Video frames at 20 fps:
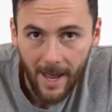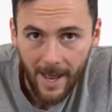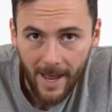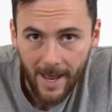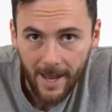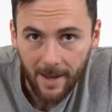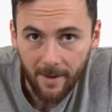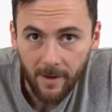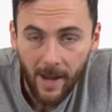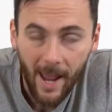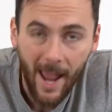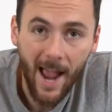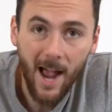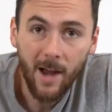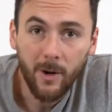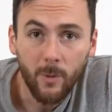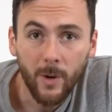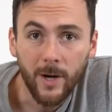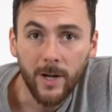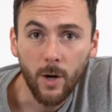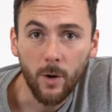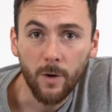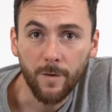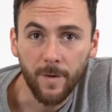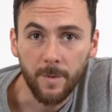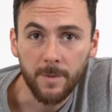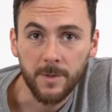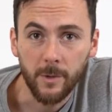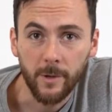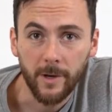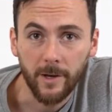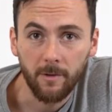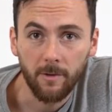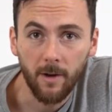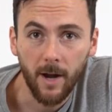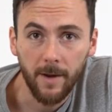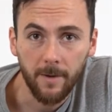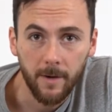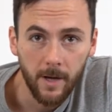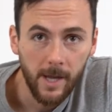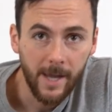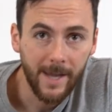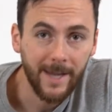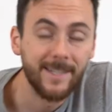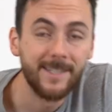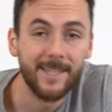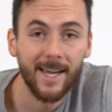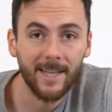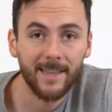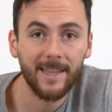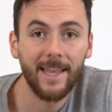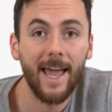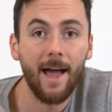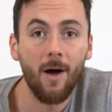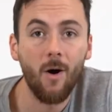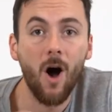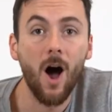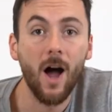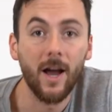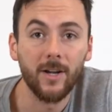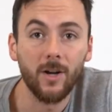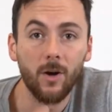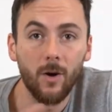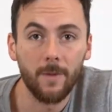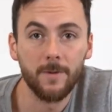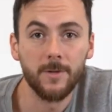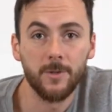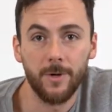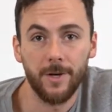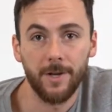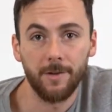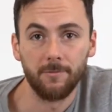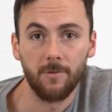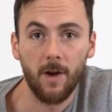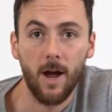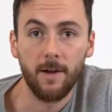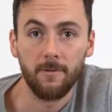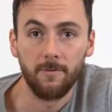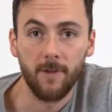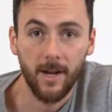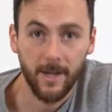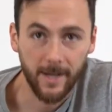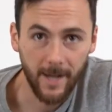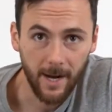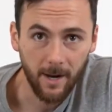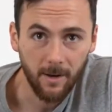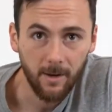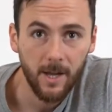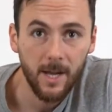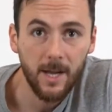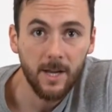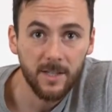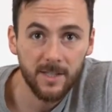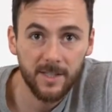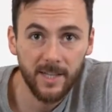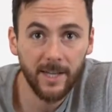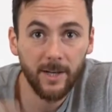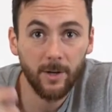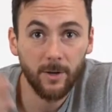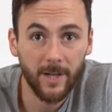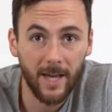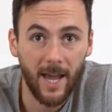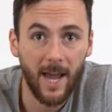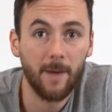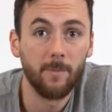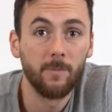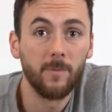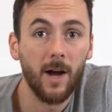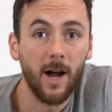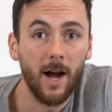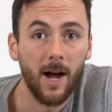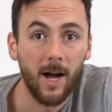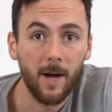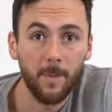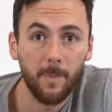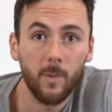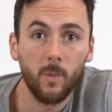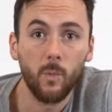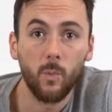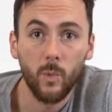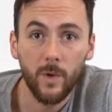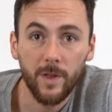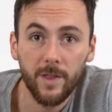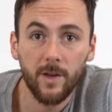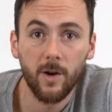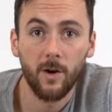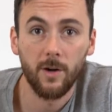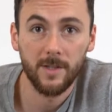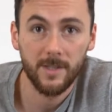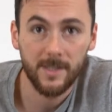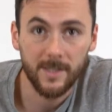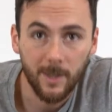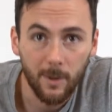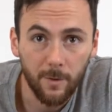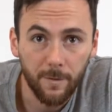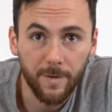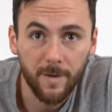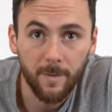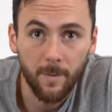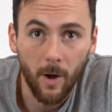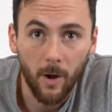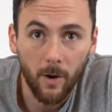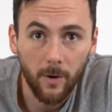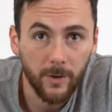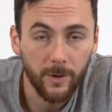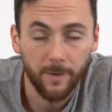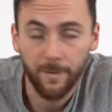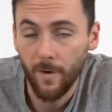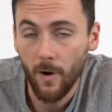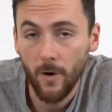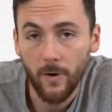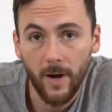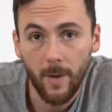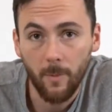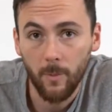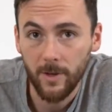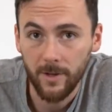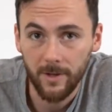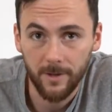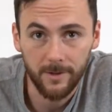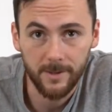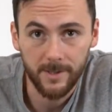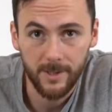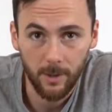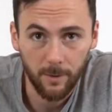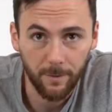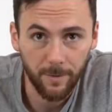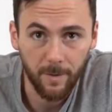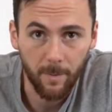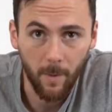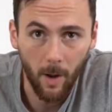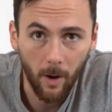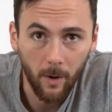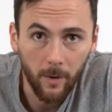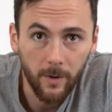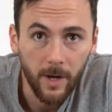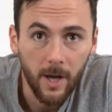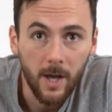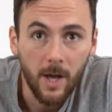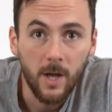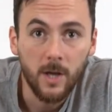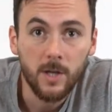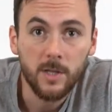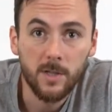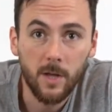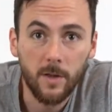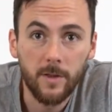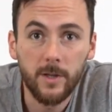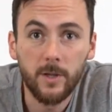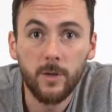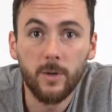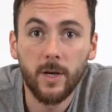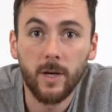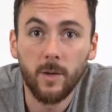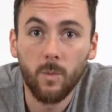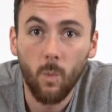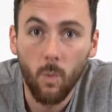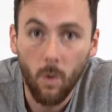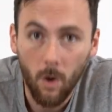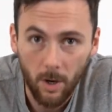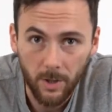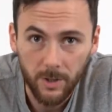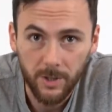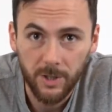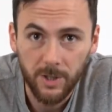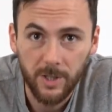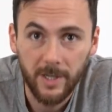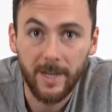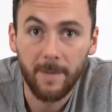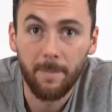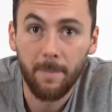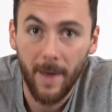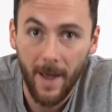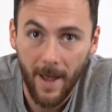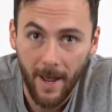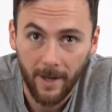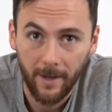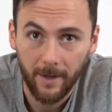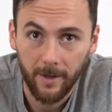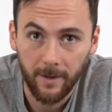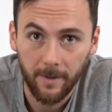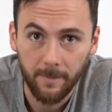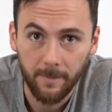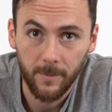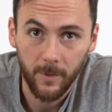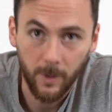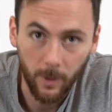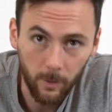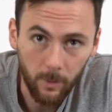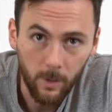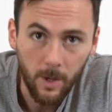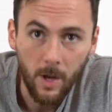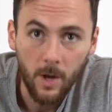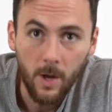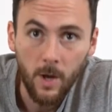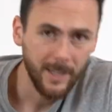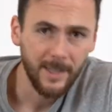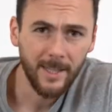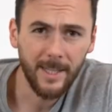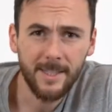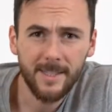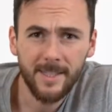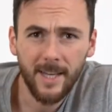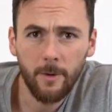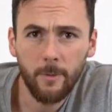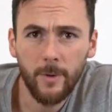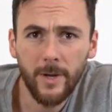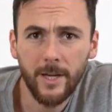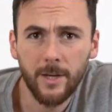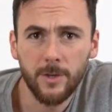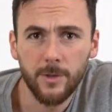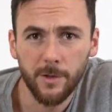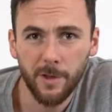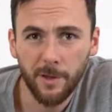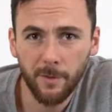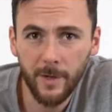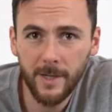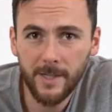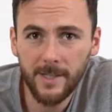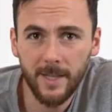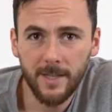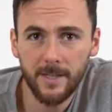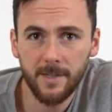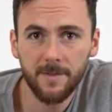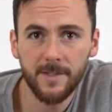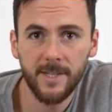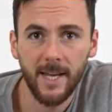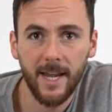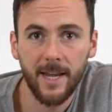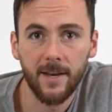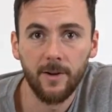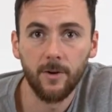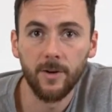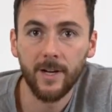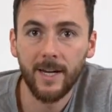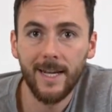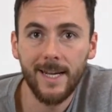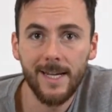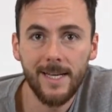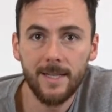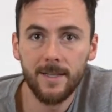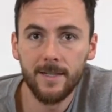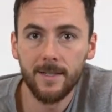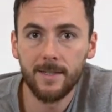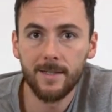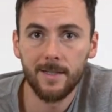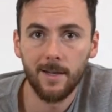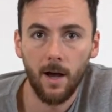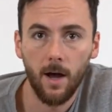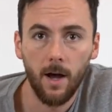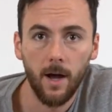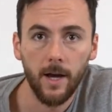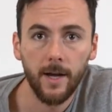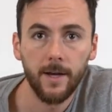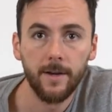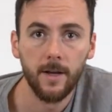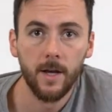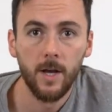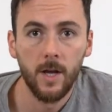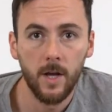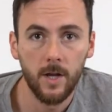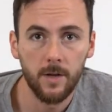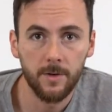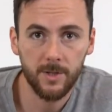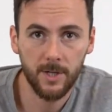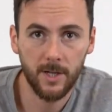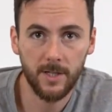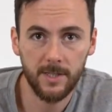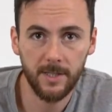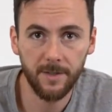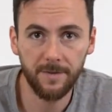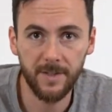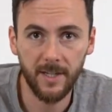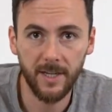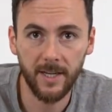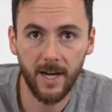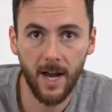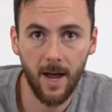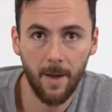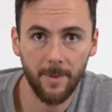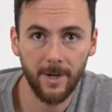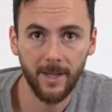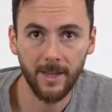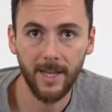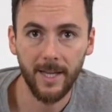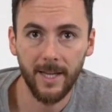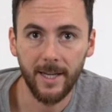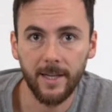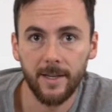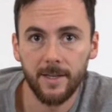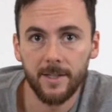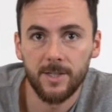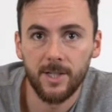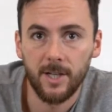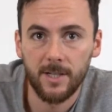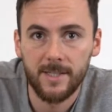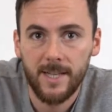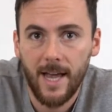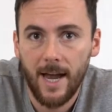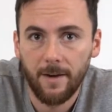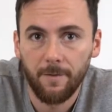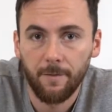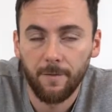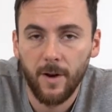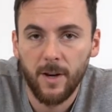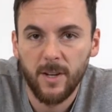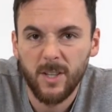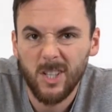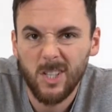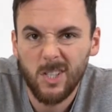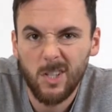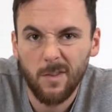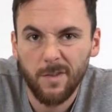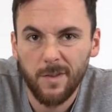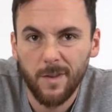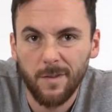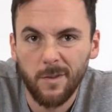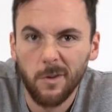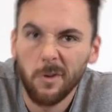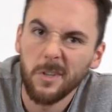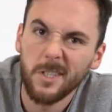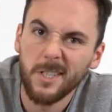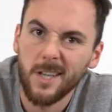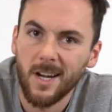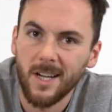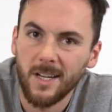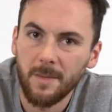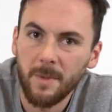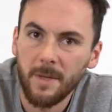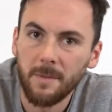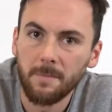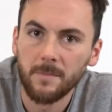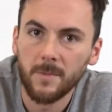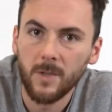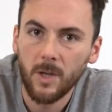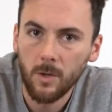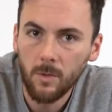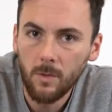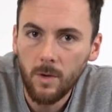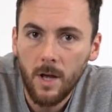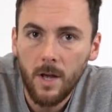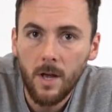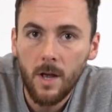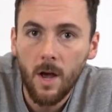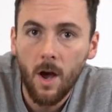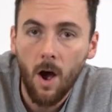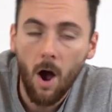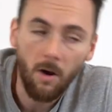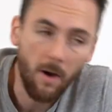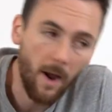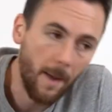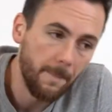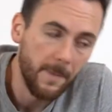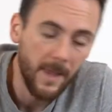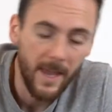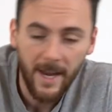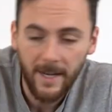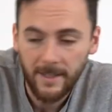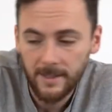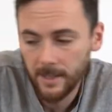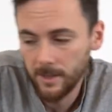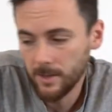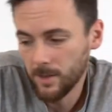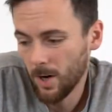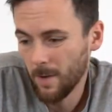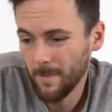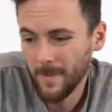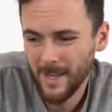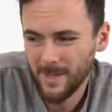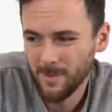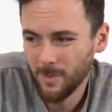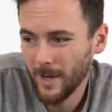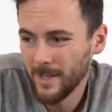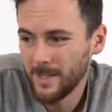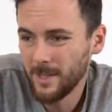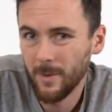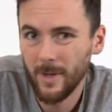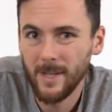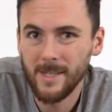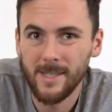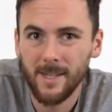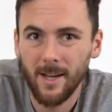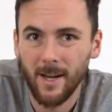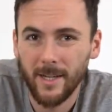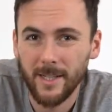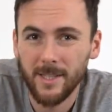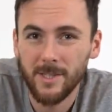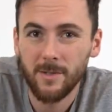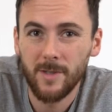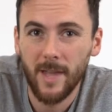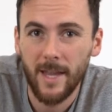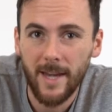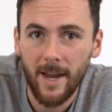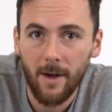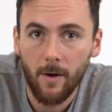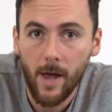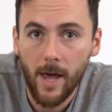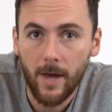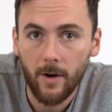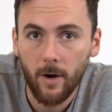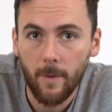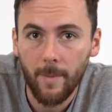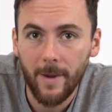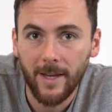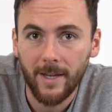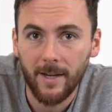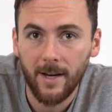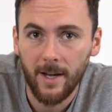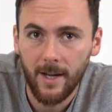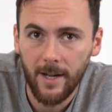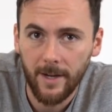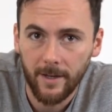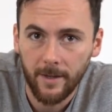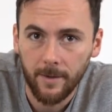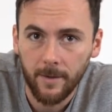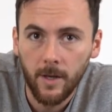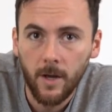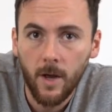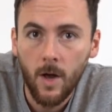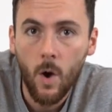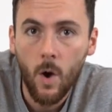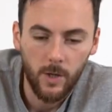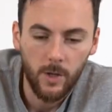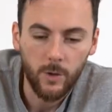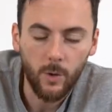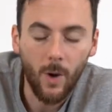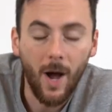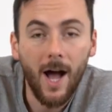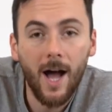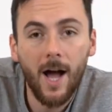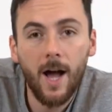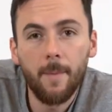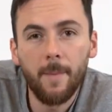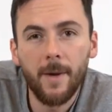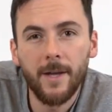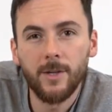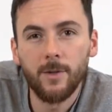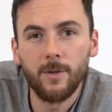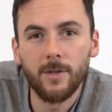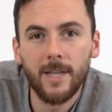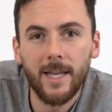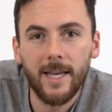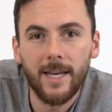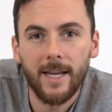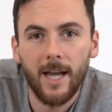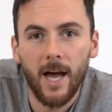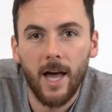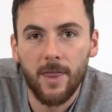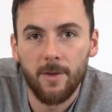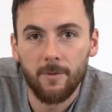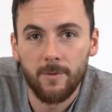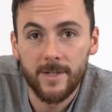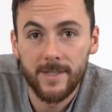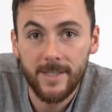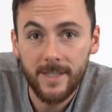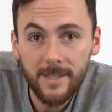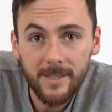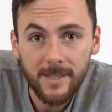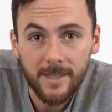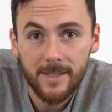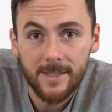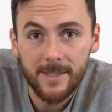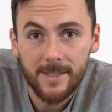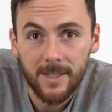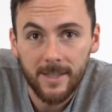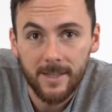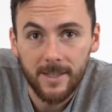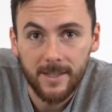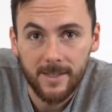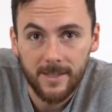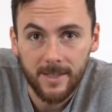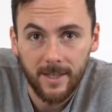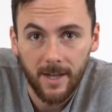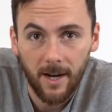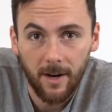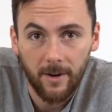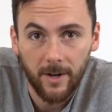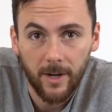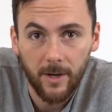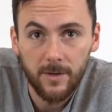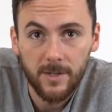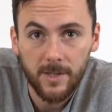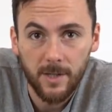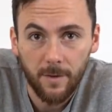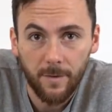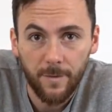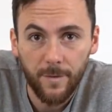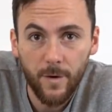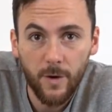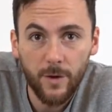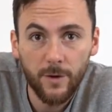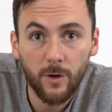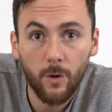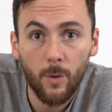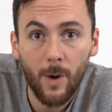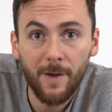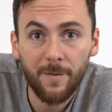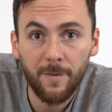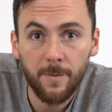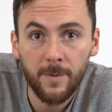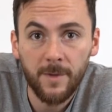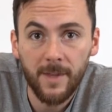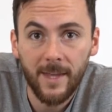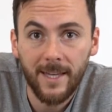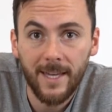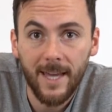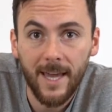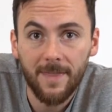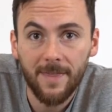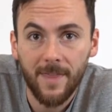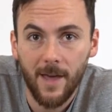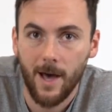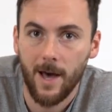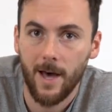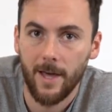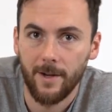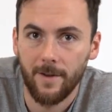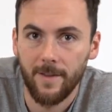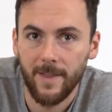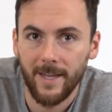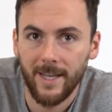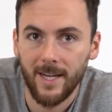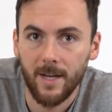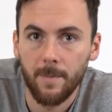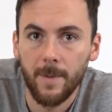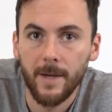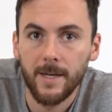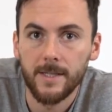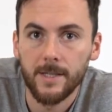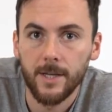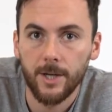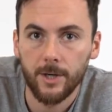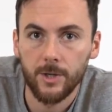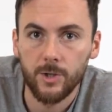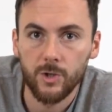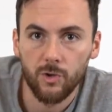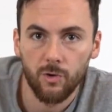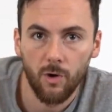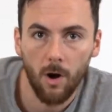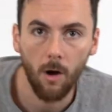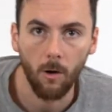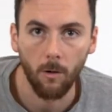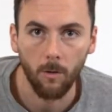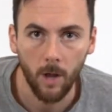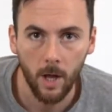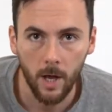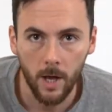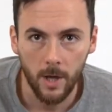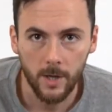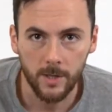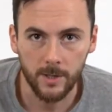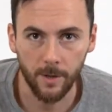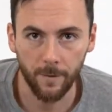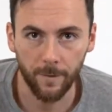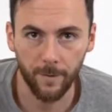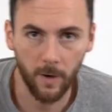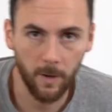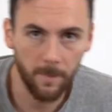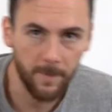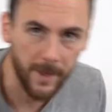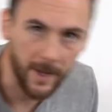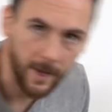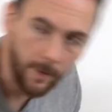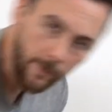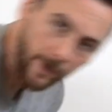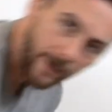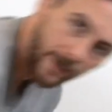how do I know if I'm doing it right? Exactly how I know I'm doing it right now. Set your camera up with it on selfie mode, your phone up with it on selfie mode, so that you can watch it back. Cool? Let's say we can do 3 sets of 10 on either side, just lifting an arm and a leg, just out in front, just off the floor a tiny bit. Cool? All right, hectic. Tom, that's way too easy. I can do that now. How do I make it harder? Your arm and your leg are the resistance in this scenario, so the further away from you they get, the harder they're going to be to control. So from there, we're